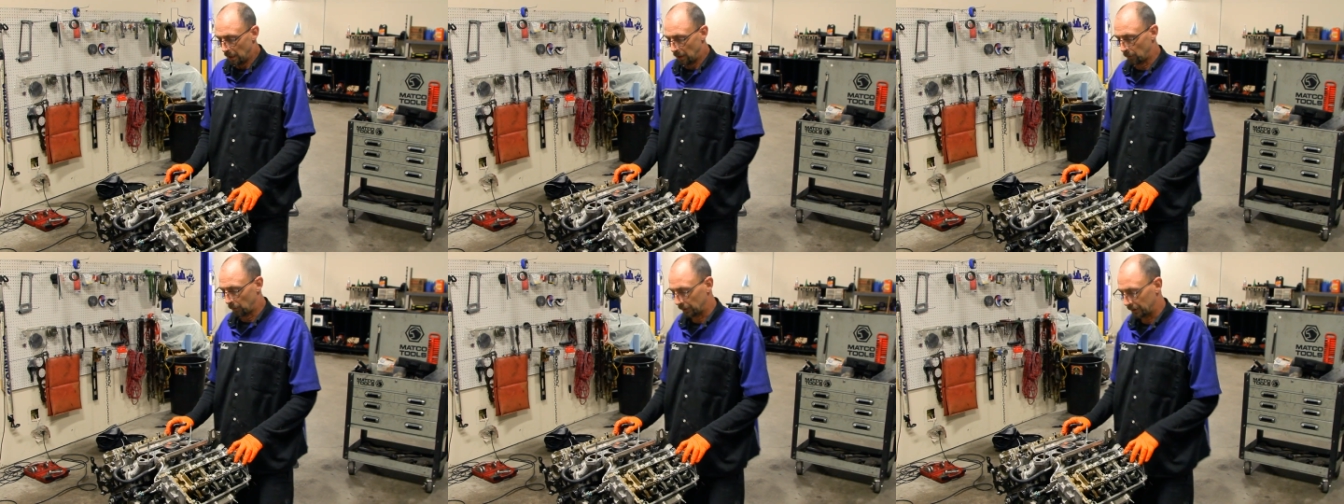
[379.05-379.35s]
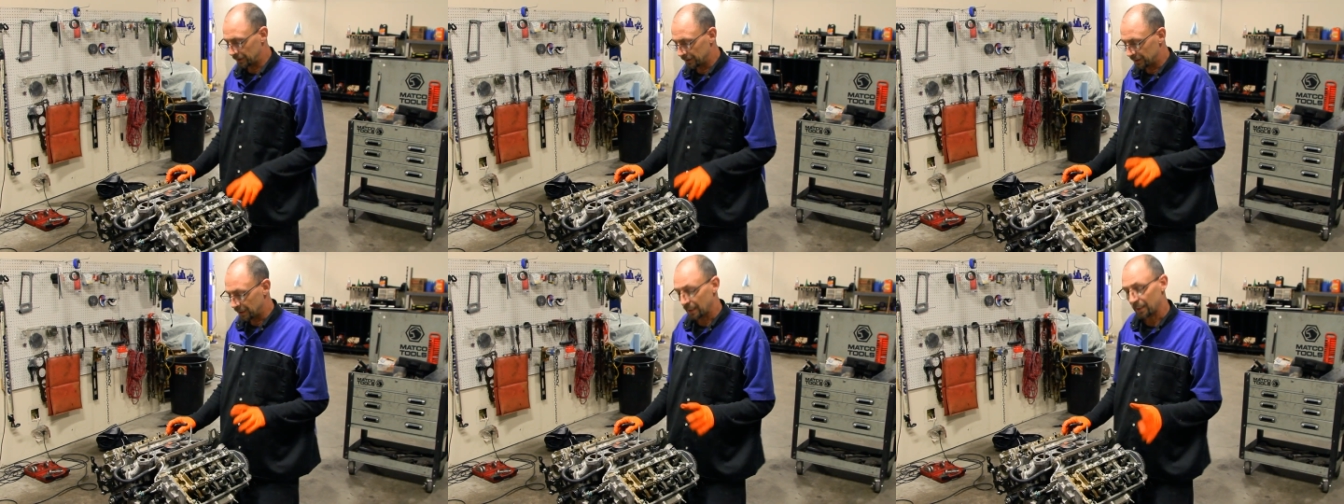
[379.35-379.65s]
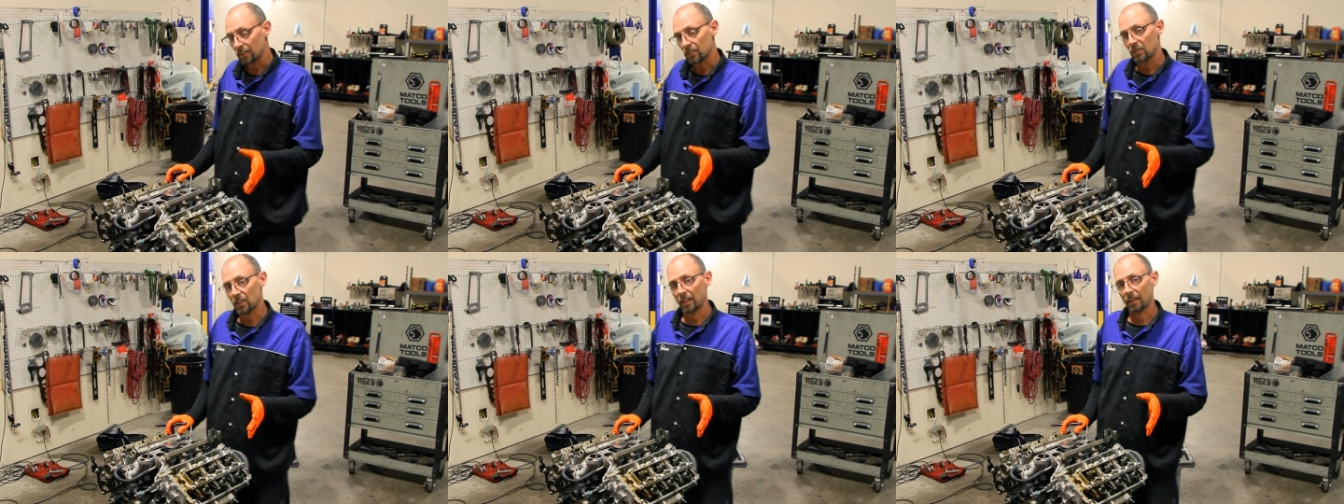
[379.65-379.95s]
I wanted to
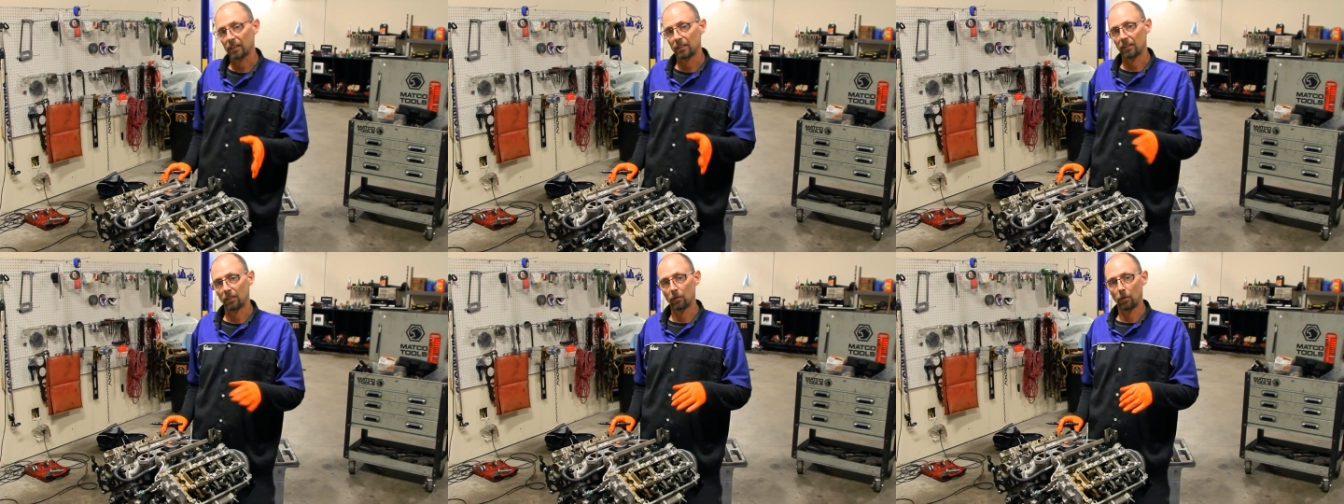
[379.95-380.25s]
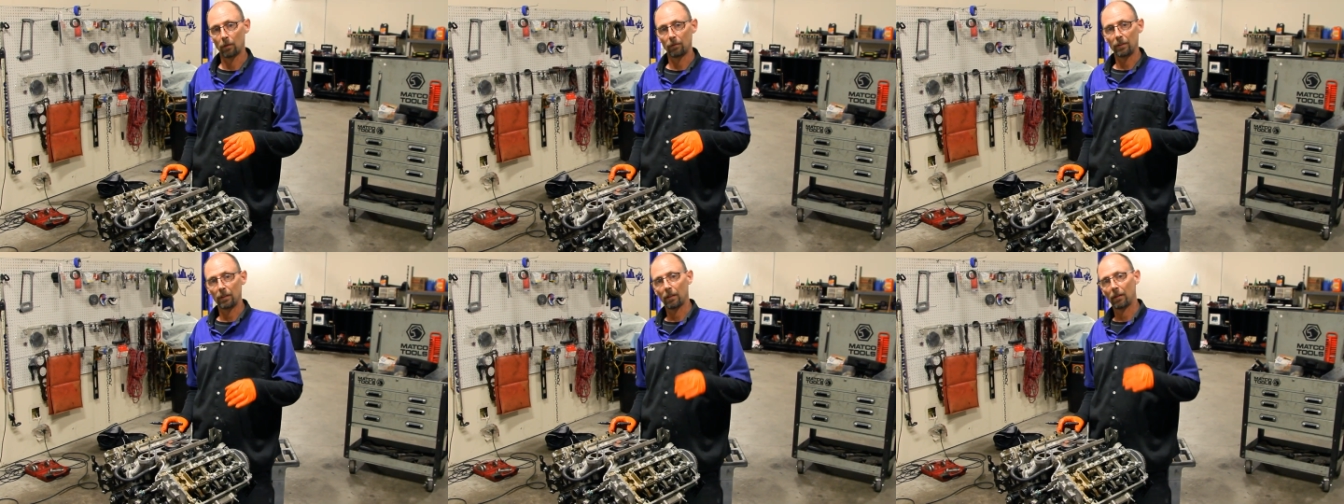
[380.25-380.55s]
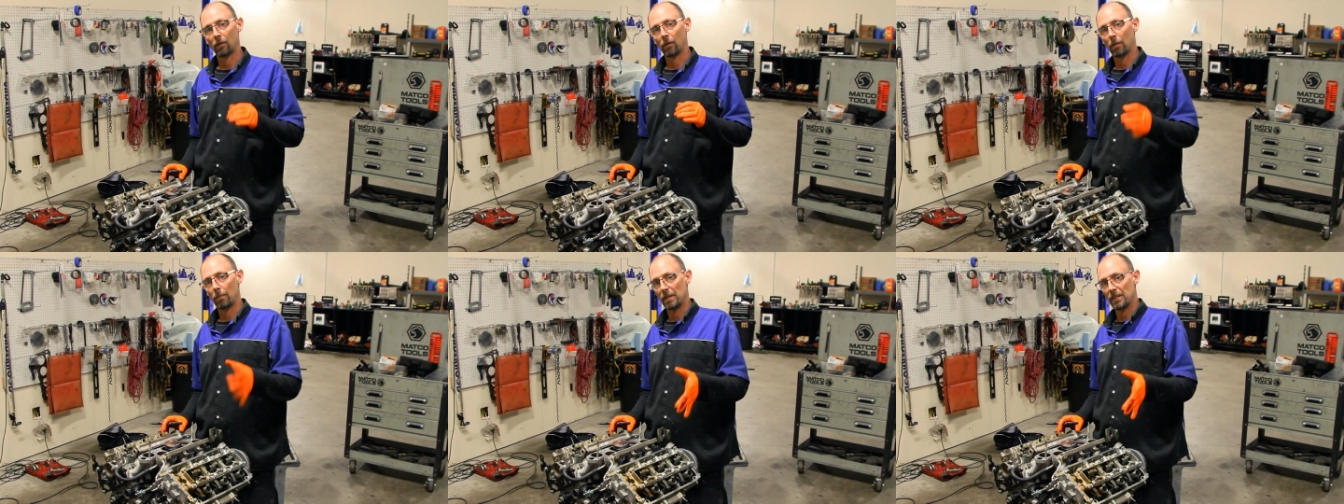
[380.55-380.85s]
take a second to go over you. I
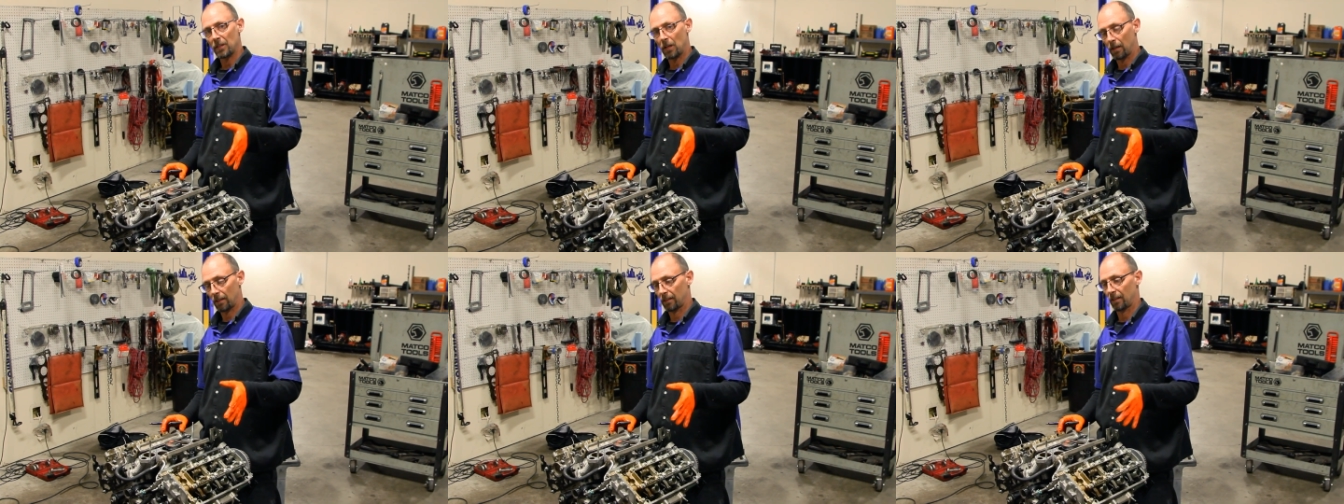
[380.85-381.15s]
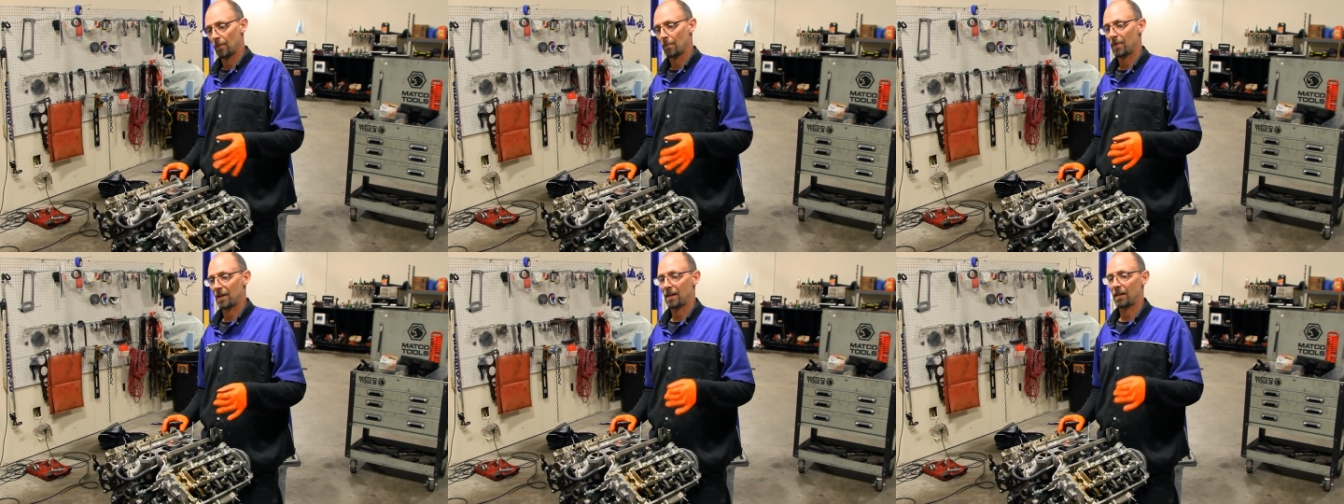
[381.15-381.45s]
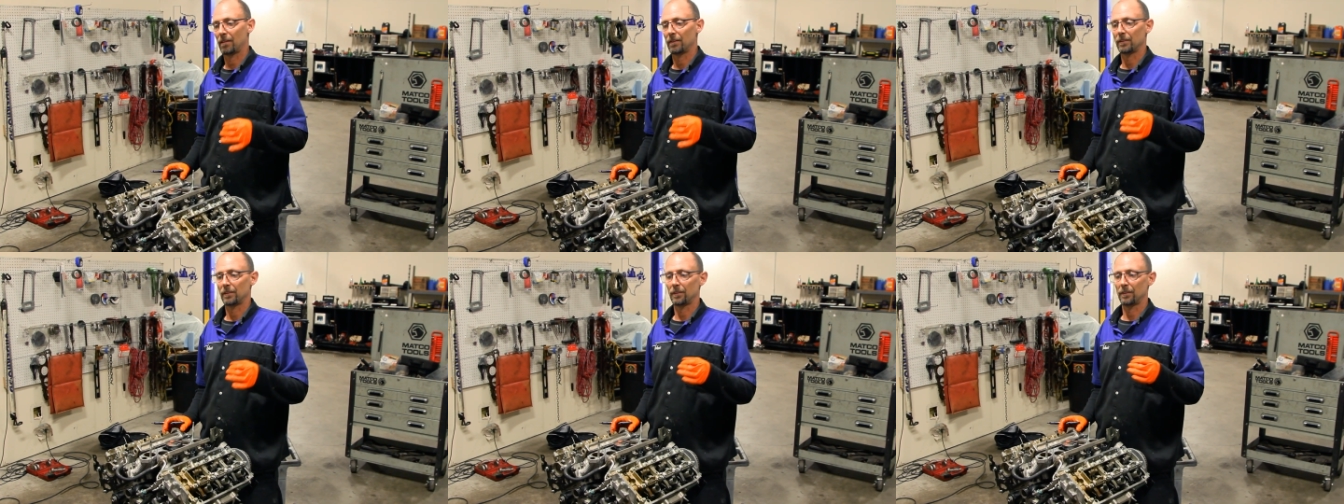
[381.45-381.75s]
know I've been talking
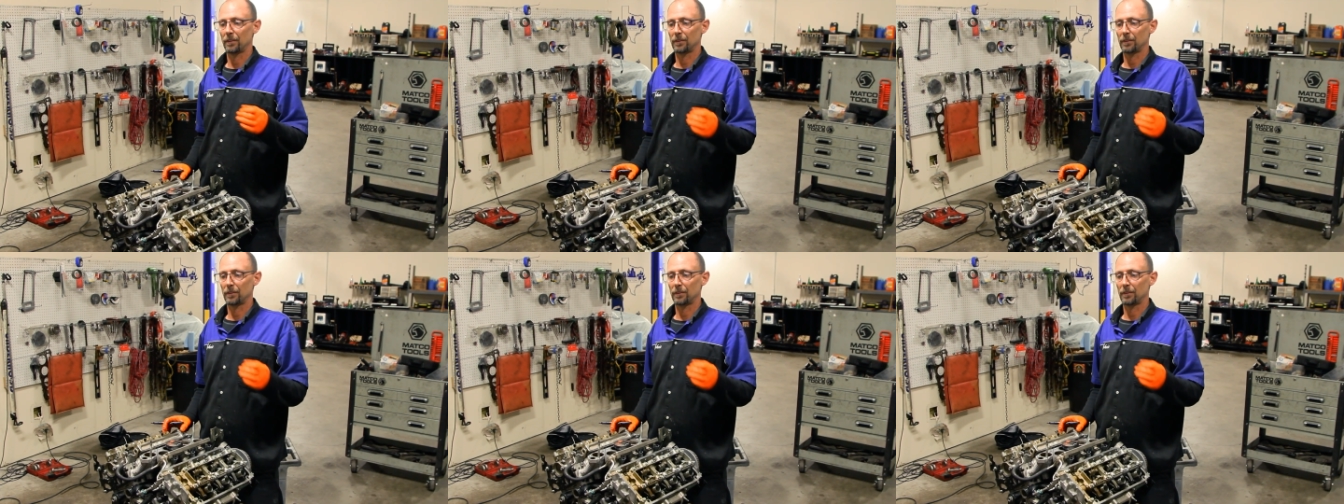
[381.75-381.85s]
about